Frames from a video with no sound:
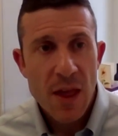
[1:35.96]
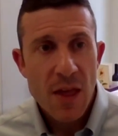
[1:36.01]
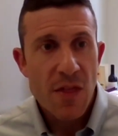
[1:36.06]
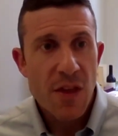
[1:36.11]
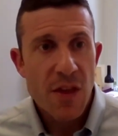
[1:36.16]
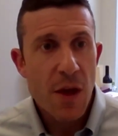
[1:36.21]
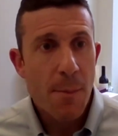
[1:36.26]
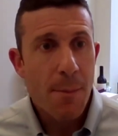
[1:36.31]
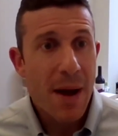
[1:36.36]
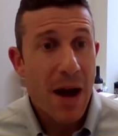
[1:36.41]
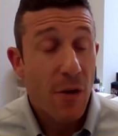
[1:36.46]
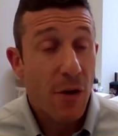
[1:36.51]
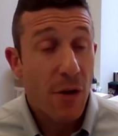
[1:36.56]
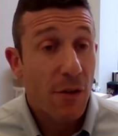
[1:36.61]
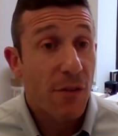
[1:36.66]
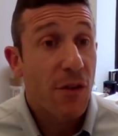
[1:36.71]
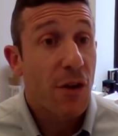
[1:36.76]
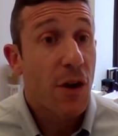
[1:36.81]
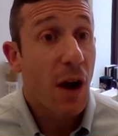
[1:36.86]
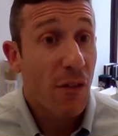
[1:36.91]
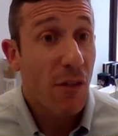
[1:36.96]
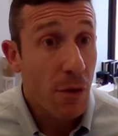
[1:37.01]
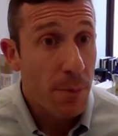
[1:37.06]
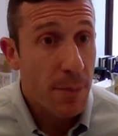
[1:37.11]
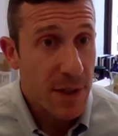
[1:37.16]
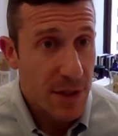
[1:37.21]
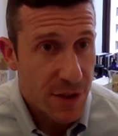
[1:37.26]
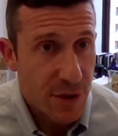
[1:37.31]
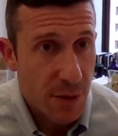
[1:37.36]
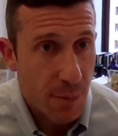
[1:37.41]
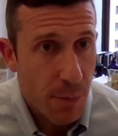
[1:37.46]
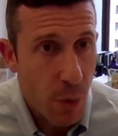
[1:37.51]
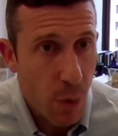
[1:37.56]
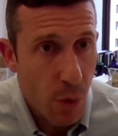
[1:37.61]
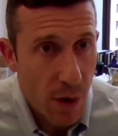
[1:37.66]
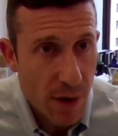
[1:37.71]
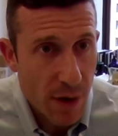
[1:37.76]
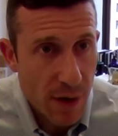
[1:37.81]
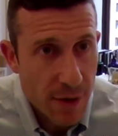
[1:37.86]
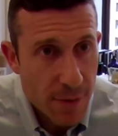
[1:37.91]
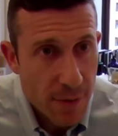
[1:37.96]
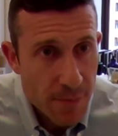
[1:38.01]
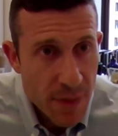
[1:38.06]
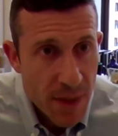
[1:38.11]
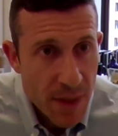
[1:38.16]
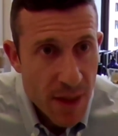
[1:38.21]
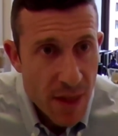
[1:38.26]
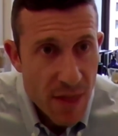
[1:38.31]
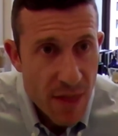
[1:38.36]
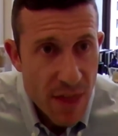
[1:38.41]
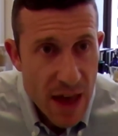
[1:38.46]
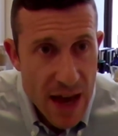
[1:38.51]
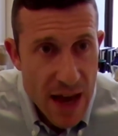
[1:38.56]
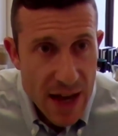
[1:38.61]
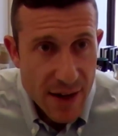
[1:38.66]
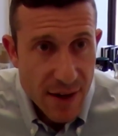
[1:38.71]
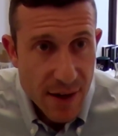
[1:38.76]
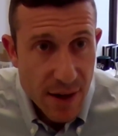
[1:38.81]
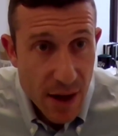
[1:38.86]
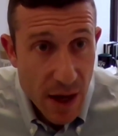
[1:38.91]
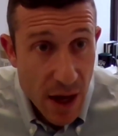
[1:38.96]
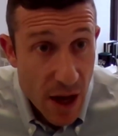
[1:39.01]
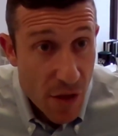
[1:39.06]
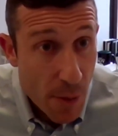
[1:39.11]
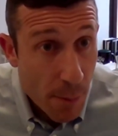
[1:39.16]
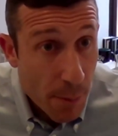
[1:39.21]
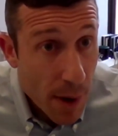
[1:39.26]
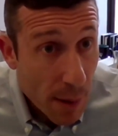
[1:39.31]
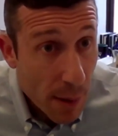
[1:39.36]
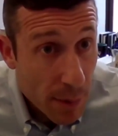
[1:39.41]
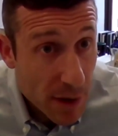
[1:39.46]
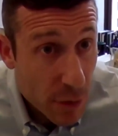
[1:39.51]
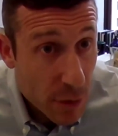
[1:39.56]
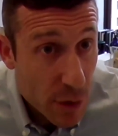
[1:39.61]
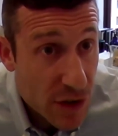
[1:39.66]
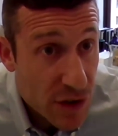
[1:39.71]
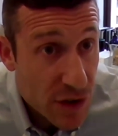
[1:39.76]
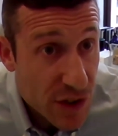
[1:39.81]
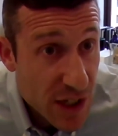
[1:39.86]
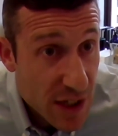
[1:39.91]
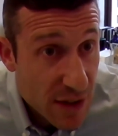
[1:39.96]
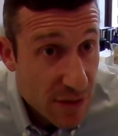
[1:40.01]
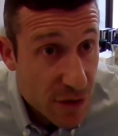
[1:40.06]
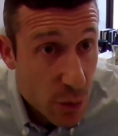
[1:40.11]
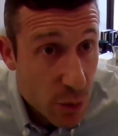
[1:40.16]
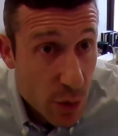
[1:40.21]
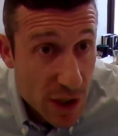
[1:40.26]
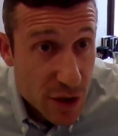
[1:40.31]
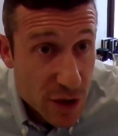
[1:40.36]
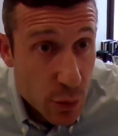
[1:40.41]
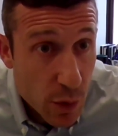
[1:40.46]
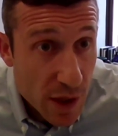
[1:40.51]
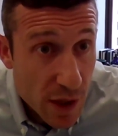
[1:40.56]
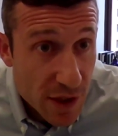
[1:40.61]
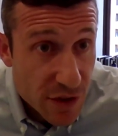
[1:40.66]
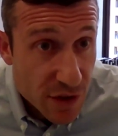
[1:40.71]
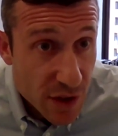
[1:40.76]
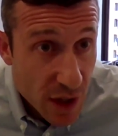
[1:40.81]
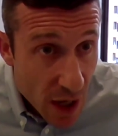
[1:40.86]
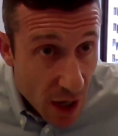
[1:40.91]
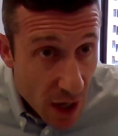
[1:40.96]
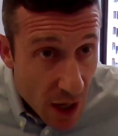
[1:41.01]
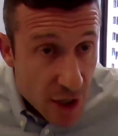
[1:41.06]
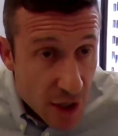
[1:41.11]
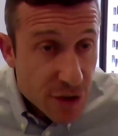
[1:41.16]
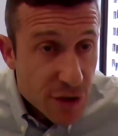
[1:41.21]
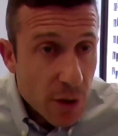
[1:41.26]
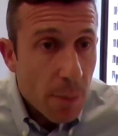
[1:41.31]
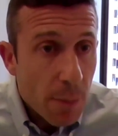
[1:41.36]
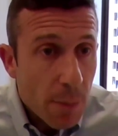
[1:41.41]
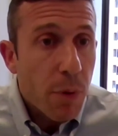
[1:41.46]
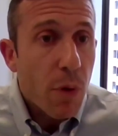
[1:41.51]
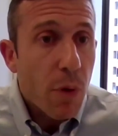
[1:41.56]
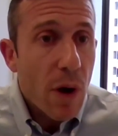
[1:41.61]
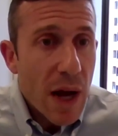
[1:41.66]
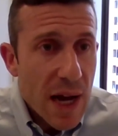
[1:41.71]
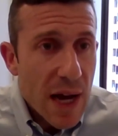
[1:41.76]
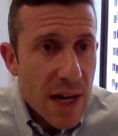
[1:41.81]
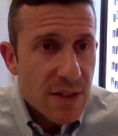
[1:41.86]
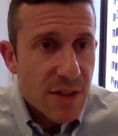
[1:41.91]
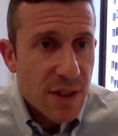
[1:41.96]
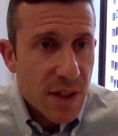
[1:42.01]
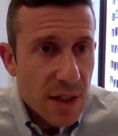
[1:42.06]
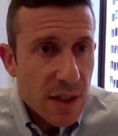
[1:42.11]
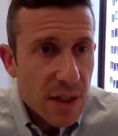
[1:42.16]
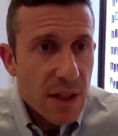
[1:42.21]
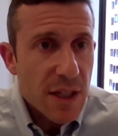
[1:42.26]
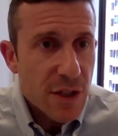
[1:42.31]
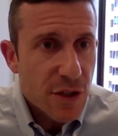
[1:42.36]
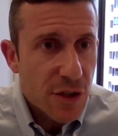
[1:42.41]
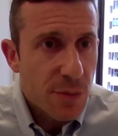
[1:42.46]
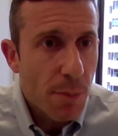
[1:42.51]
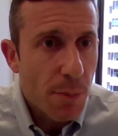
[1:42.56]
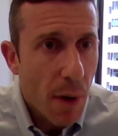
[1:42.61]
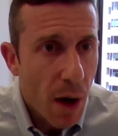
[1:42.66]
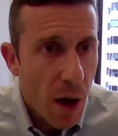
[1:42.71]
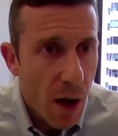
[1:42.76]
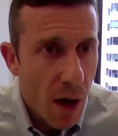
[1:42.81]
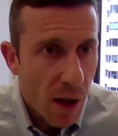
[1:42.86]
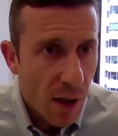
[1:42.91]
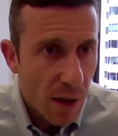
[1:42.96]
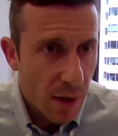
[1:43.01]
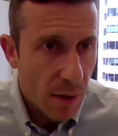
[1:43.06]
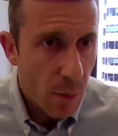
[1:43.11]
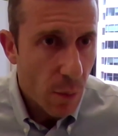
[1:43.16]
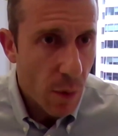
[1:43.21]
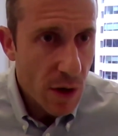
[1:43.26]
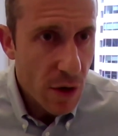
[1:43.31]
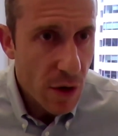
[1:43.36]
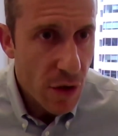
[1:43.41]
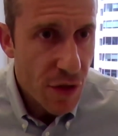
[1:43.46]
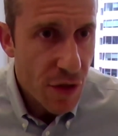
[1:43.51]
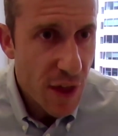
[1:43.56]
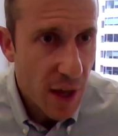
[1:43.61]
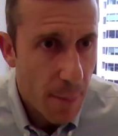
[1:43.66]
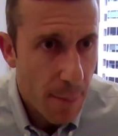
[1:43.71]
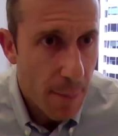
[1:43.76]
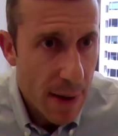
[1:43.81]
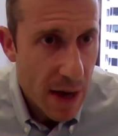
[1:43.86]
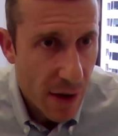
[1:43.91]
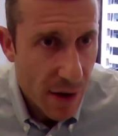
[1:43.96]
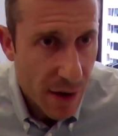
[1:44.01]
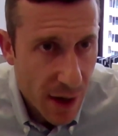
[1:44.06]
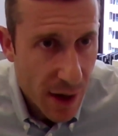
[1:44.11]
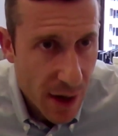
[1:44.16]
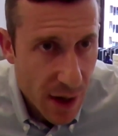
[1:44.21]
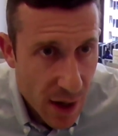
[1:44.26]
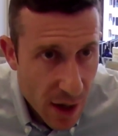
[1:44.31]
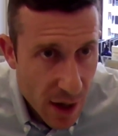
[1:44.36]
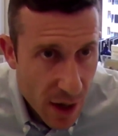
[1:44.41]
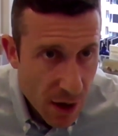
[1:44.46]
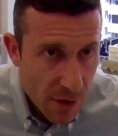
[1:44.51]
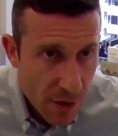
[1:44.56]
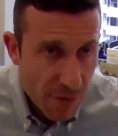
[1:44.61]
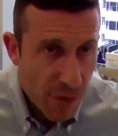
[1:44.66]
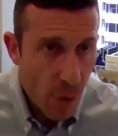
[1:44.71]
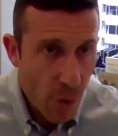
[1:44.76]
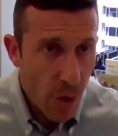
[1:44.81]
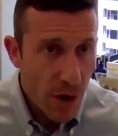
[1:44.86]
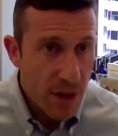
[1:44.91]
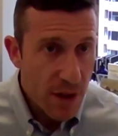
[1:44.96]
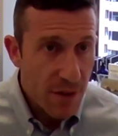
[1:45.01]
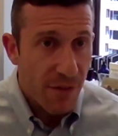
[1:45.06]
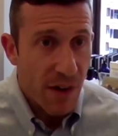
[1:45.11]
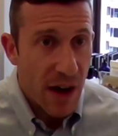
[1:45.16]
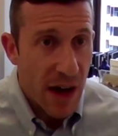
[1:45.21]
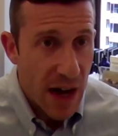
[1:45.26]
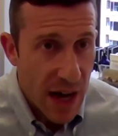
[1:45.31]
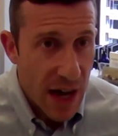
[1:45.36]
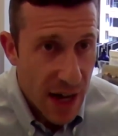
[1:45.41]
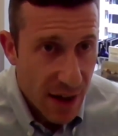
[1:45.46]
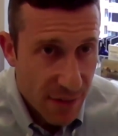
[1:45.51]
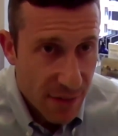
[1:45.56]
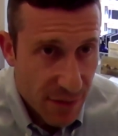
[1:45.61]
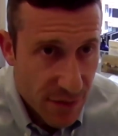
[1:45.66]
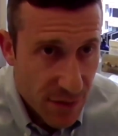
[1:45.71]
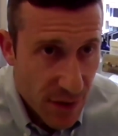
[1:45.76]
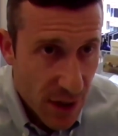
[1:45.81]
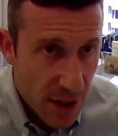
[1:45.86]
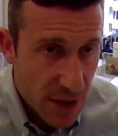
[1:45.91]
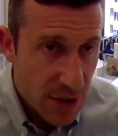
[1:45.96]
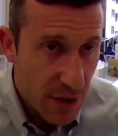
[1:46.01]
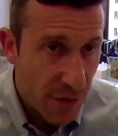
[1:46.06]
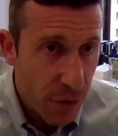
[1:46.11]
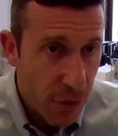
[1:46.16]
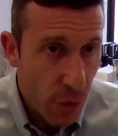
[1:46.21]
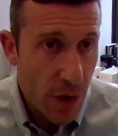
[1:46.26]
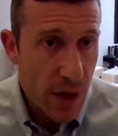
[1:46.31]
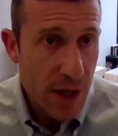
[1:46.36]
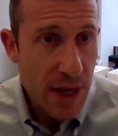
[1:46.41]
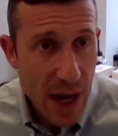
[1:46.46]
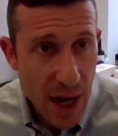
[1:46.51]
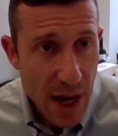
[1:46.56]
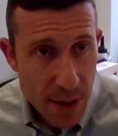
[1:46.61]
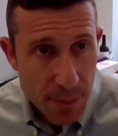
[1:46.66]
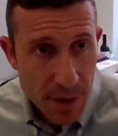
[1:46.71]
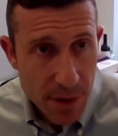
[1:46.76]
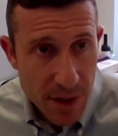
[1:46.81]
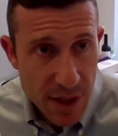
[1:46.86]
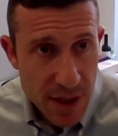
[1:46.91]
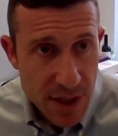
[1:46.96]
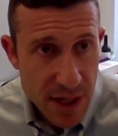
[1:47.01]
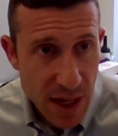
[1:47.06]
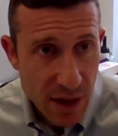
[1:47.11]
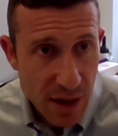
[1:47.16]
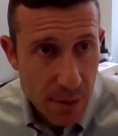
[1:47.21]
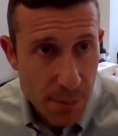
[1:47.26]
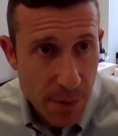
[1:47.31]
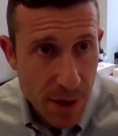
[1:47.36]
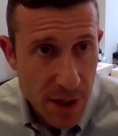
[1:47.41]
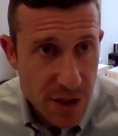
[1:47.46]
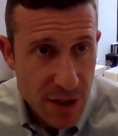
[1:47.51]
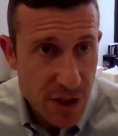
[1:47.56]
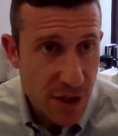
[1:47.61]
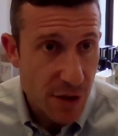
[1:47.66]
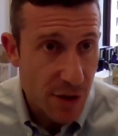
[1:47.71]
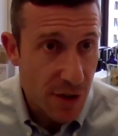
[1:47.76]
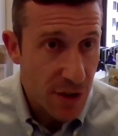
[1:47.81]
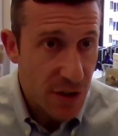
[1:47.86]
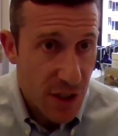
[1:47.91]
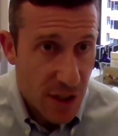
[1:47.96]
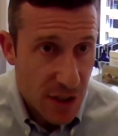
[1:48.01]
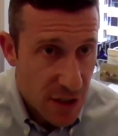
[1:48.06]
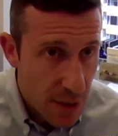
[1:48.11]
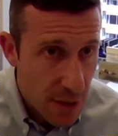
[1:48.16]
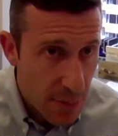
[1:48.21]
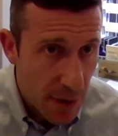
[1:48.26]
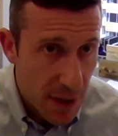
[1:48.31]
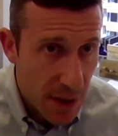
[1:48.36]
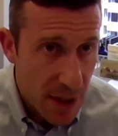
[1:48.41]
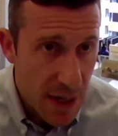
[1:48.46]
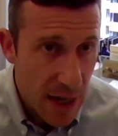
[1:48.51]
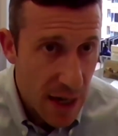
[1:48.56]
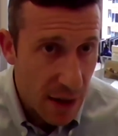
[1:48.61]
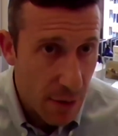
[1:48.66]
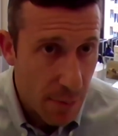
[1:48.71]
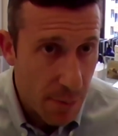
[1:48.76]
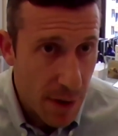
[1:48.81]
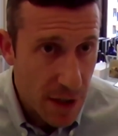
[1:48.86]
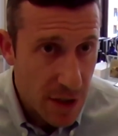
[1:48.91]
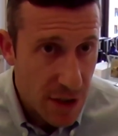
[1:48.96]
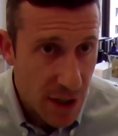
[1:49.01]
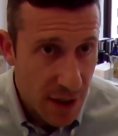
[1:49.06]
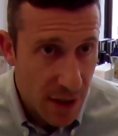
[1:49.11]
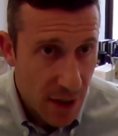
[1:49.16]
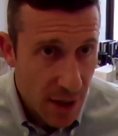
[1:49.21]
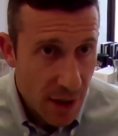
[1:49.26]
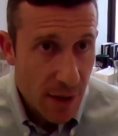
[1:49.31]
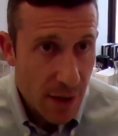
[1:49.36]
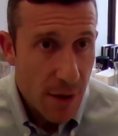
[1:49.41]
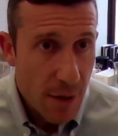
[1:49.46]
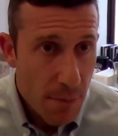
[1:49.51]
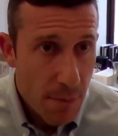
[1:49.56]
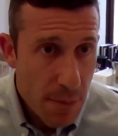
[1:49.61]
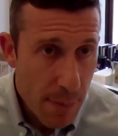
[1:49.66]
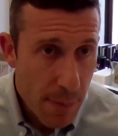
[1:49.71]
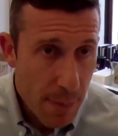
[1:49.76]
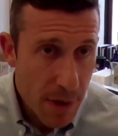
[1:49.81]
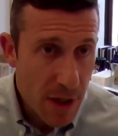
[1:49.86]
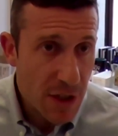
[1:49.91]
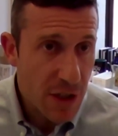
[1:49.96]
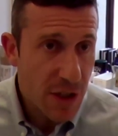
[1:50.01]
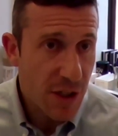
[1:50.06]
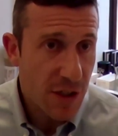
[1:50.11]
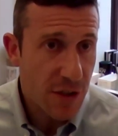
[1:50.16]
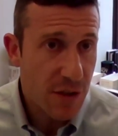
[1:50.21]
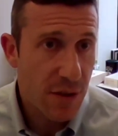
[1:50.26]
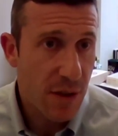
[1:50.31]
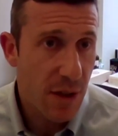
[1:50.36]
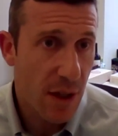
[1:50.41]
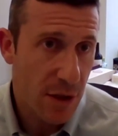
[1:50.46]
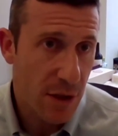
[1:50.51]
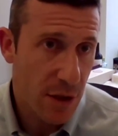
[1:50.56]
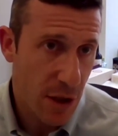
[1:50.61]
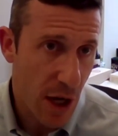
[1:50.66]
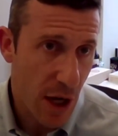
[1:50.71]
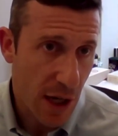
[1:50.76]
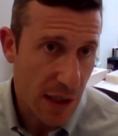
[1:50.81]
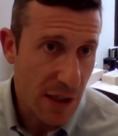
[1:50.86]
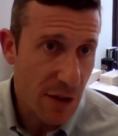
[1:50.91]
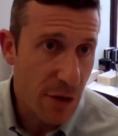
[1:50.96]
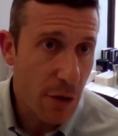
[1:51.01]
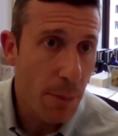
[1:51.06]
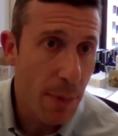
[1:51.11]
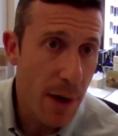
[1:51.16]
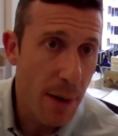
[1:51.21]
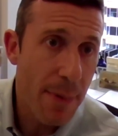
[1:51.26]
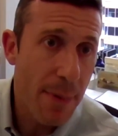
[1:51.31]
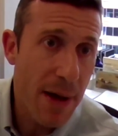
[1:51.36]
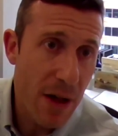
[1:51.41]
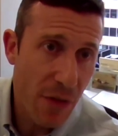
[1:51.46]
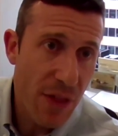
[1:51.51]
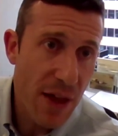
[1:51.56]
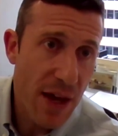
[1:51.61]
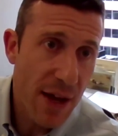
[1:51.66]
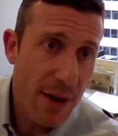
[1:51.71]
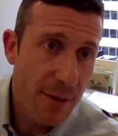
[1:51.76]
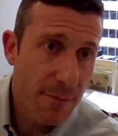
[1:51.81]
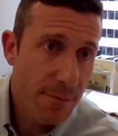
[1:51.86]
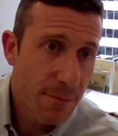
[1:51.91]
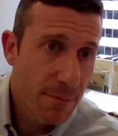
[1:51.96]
the amount of government support that the public receives, which was surprisingly small when you think about a $45 to $49 million budget or a $60 million budget. Maybe you could just talk a little bit about that.